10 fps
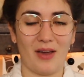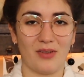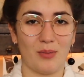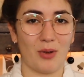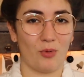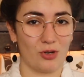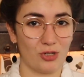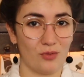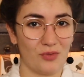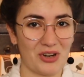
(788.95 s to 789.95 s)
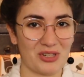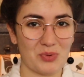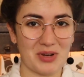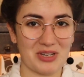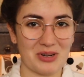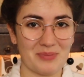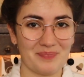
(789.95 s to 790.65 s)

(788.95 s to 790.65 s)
have it in my wardrobe for next winter.